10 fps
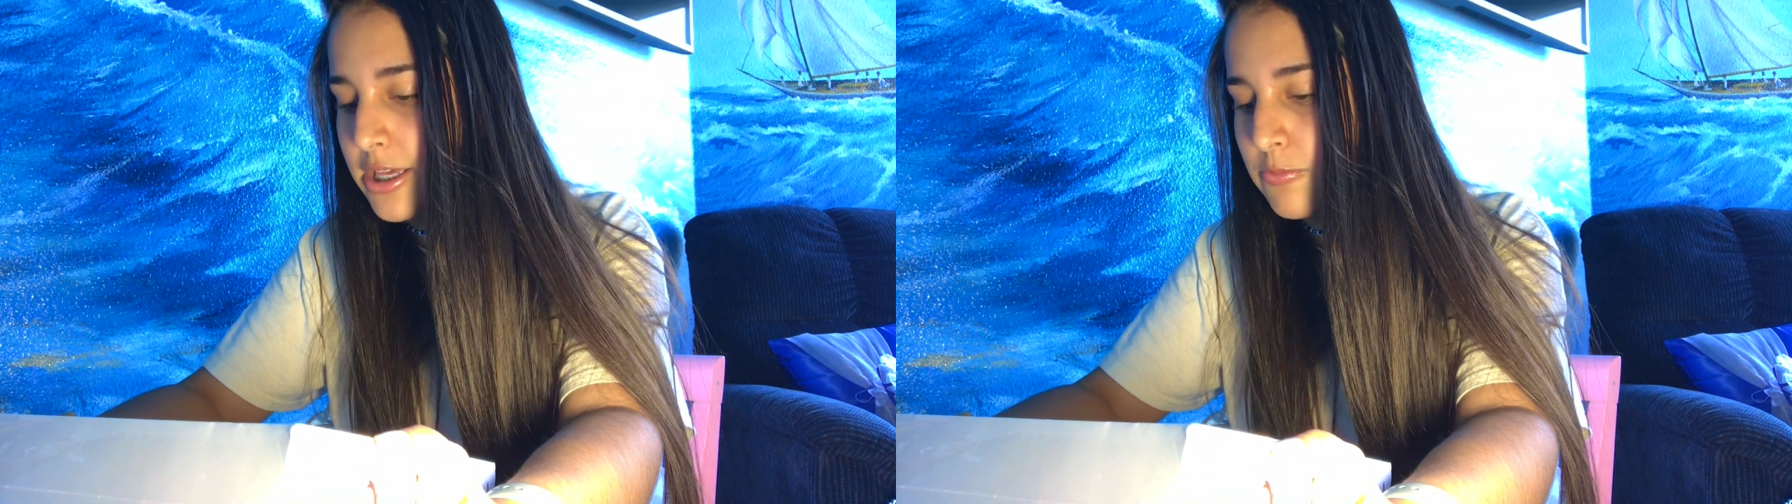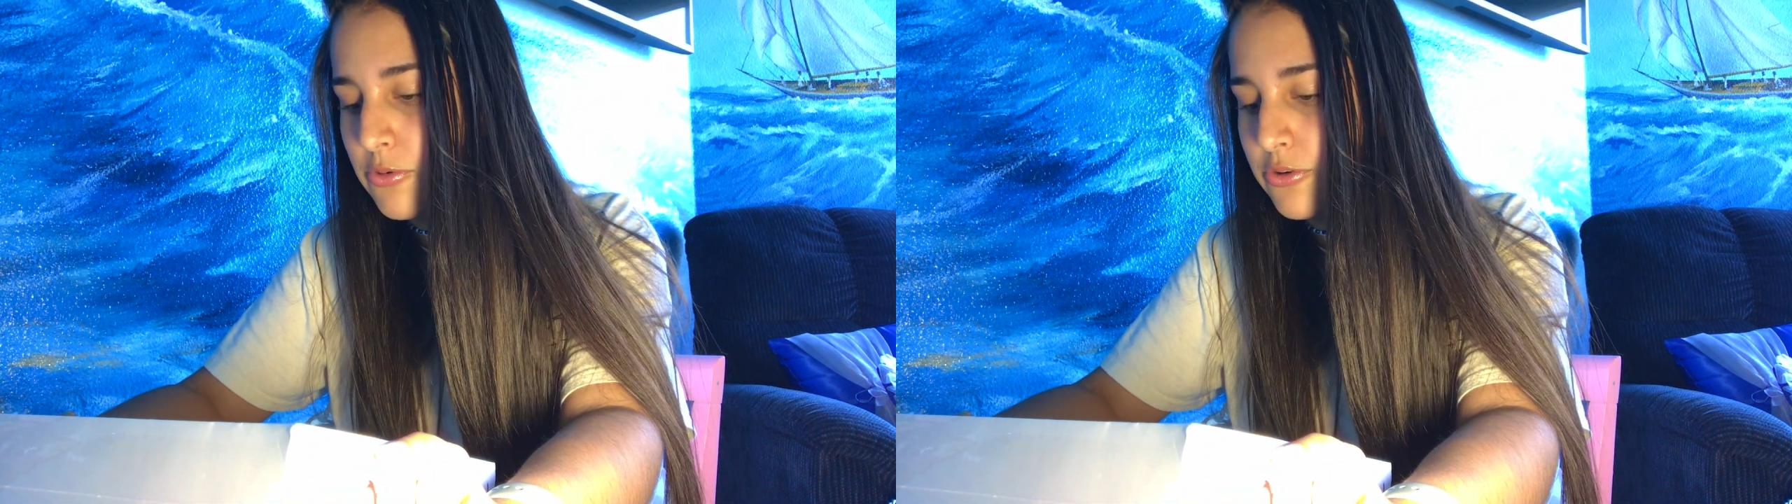
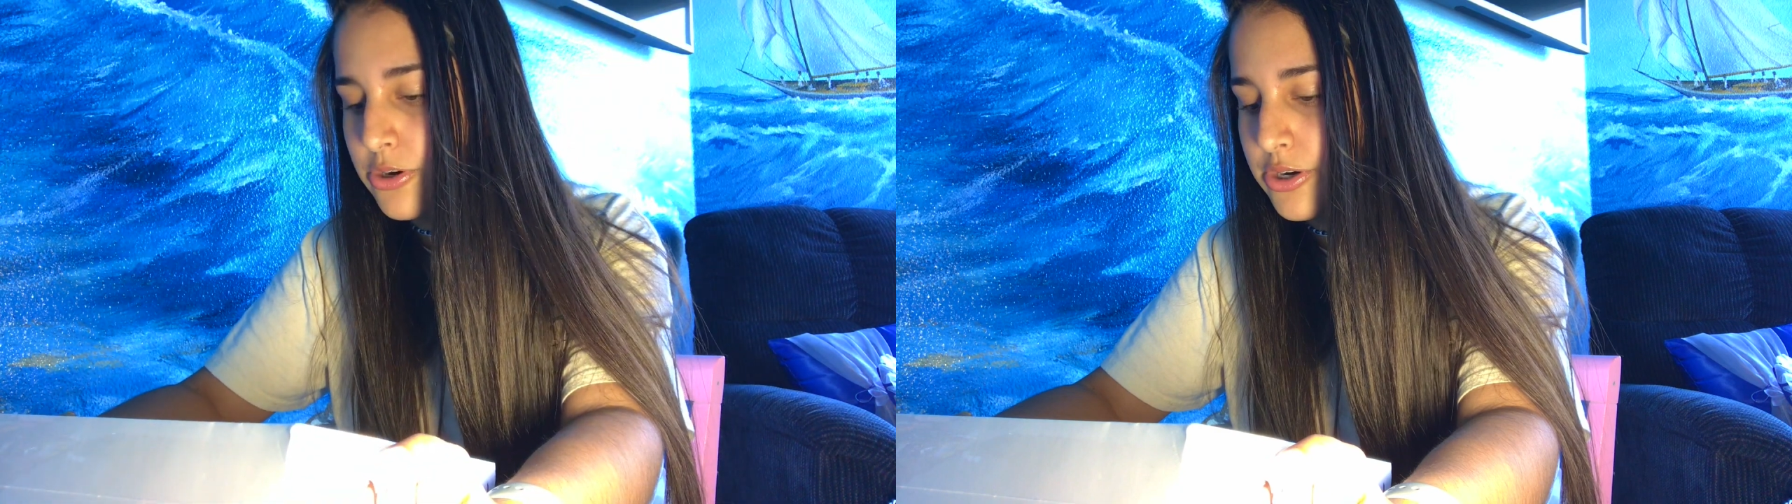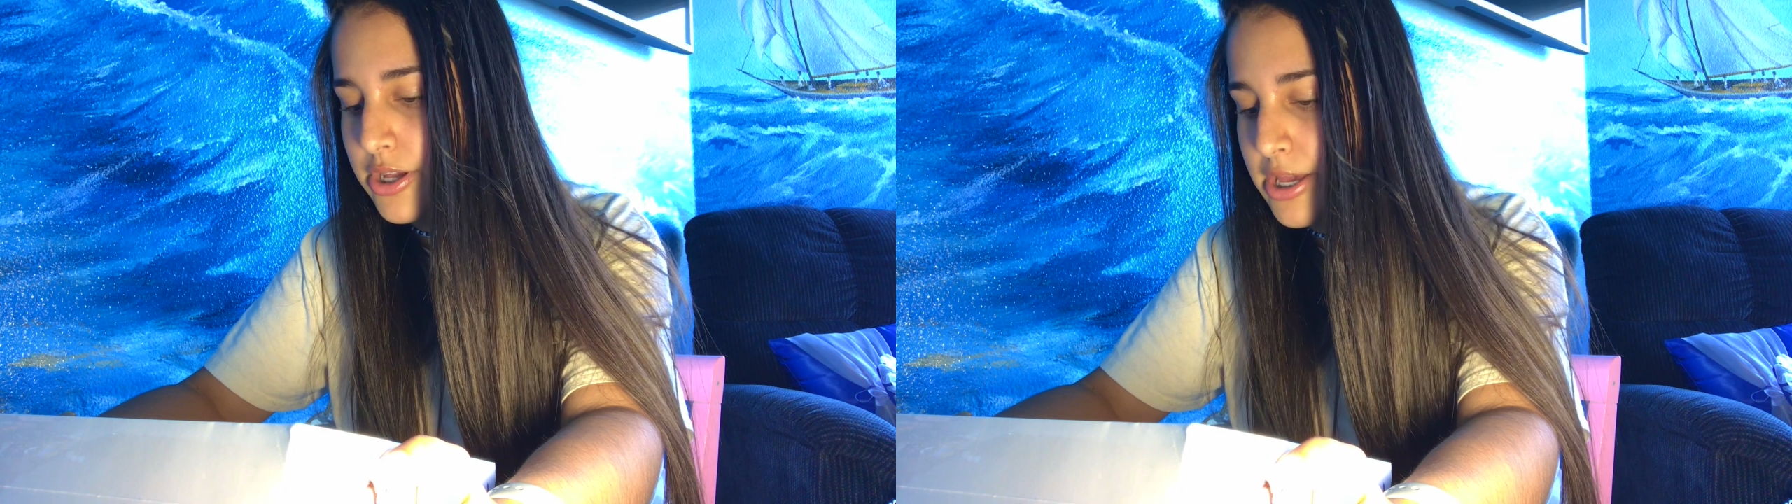
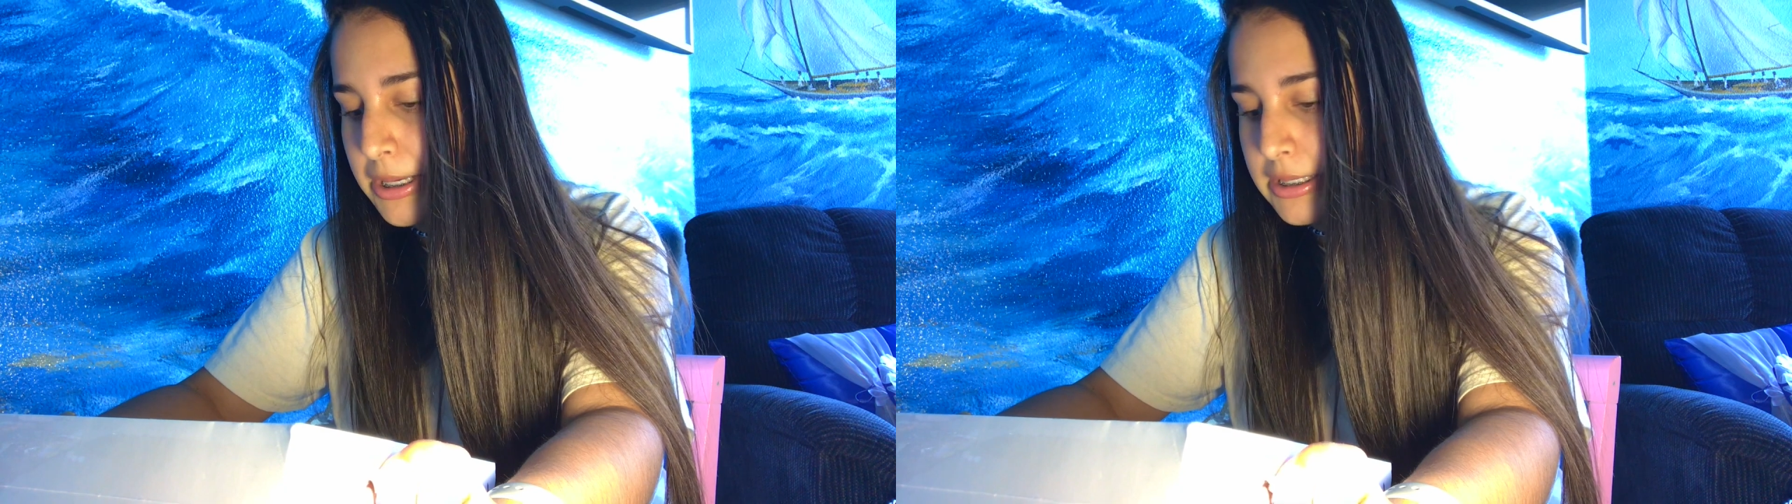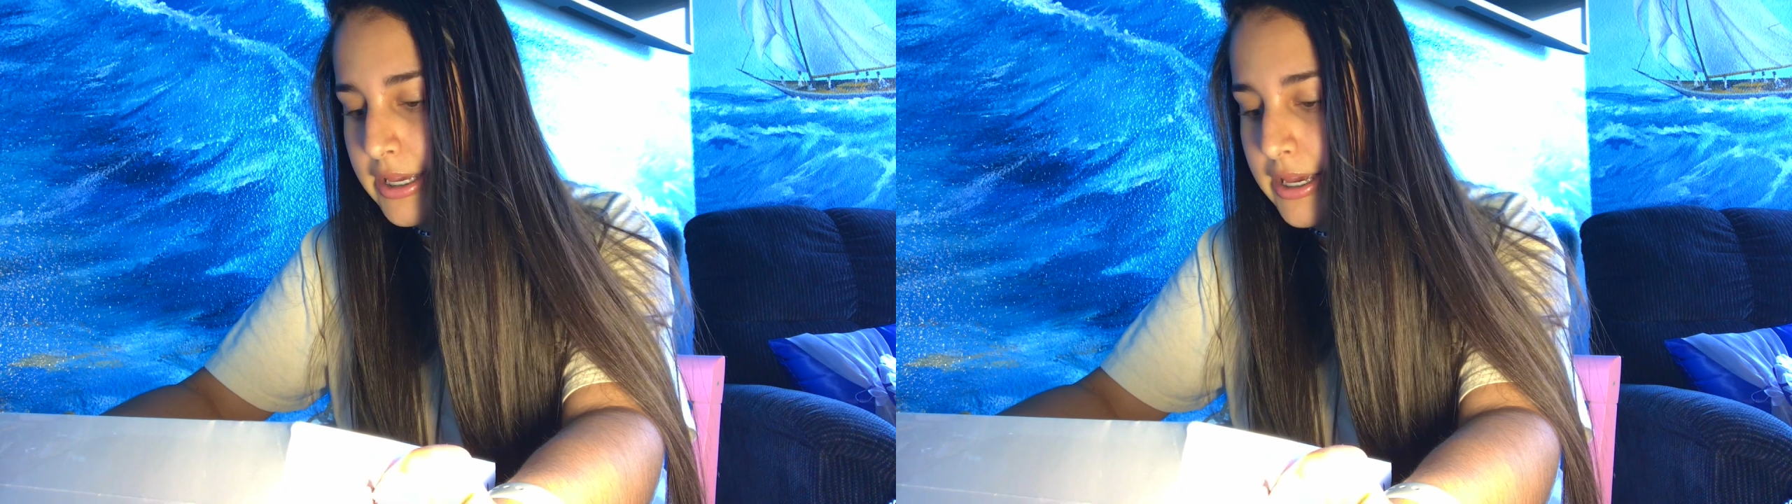keyboard.
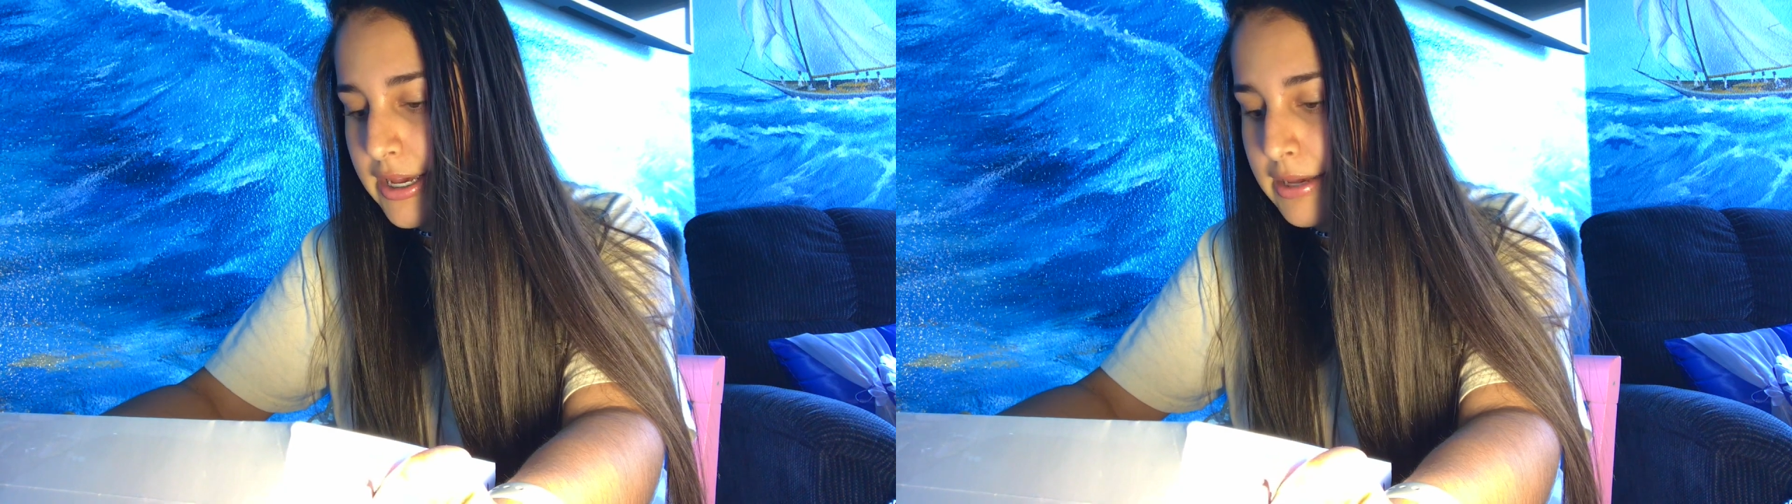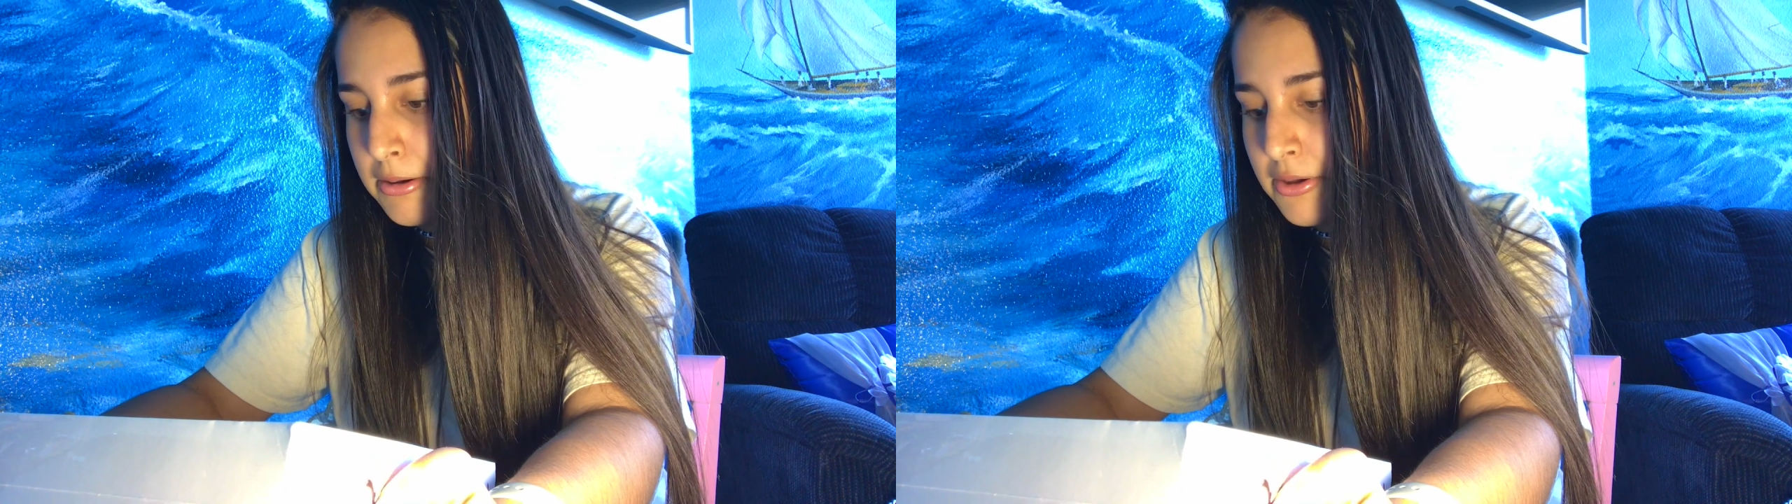It
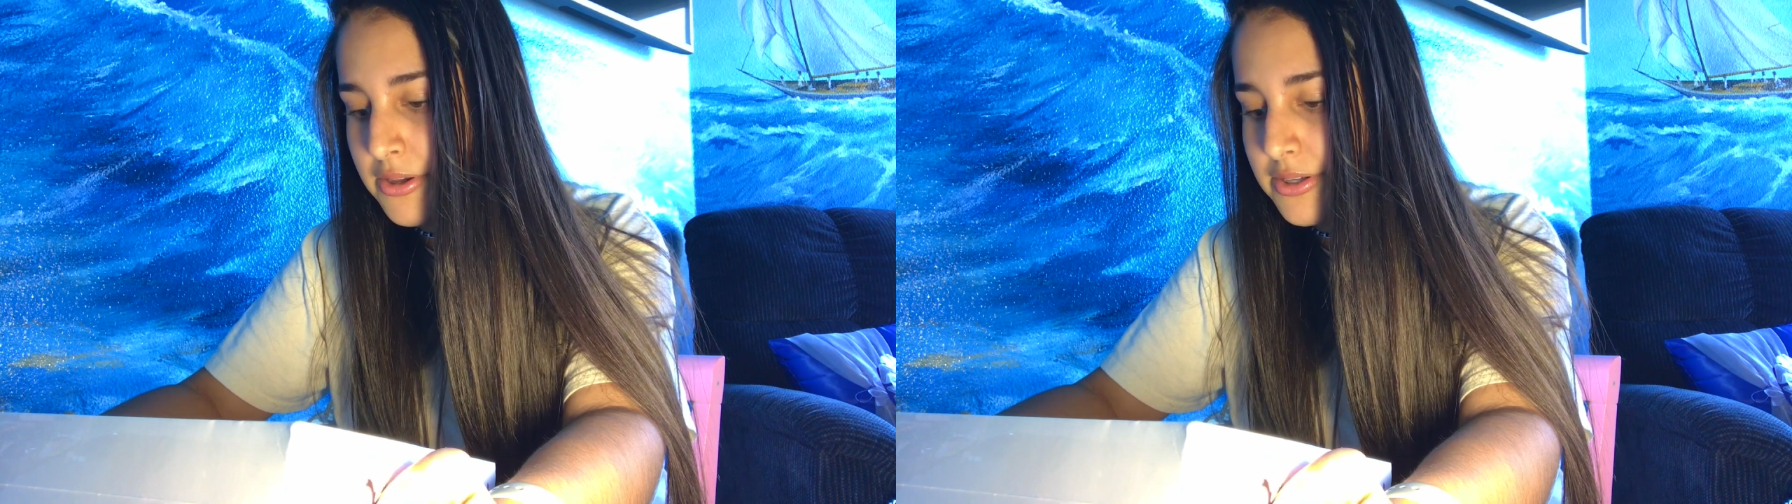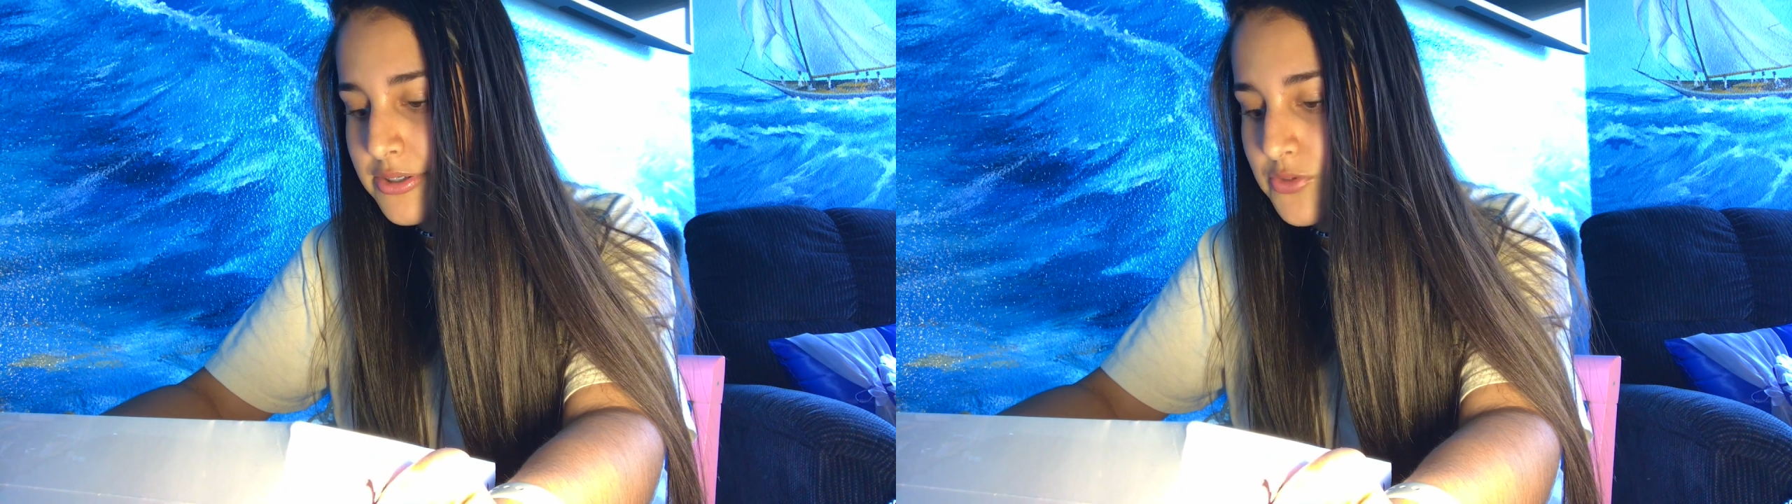
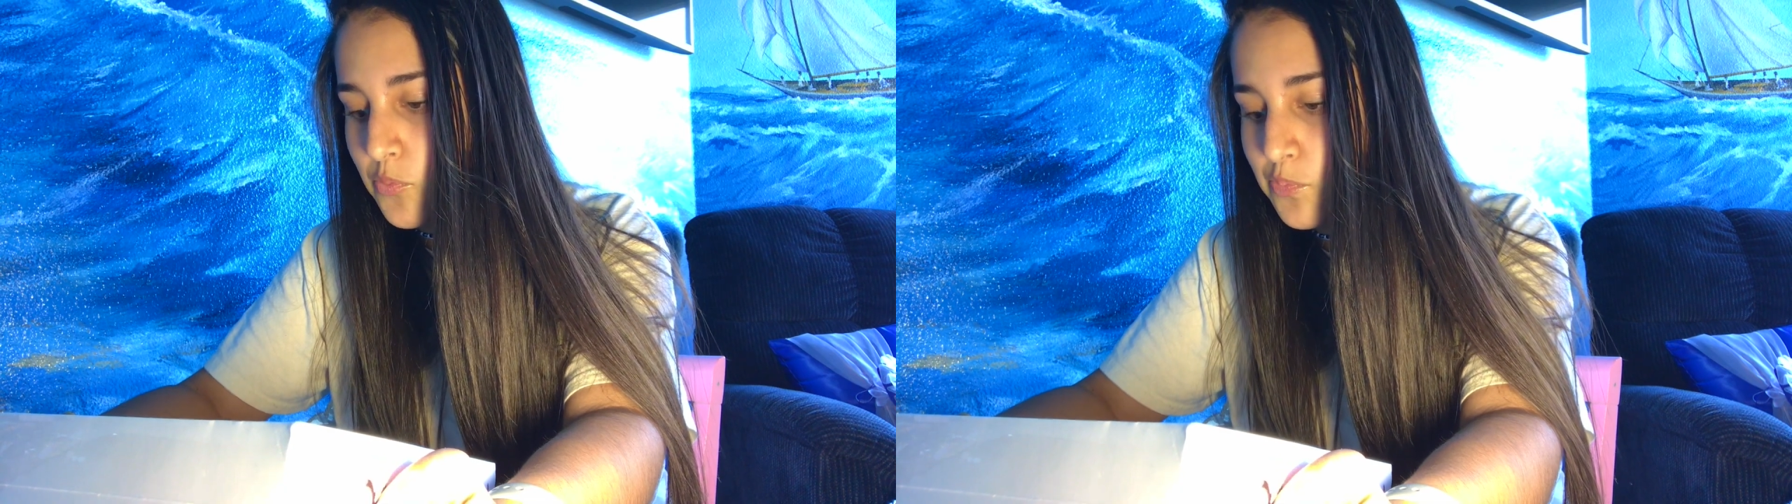has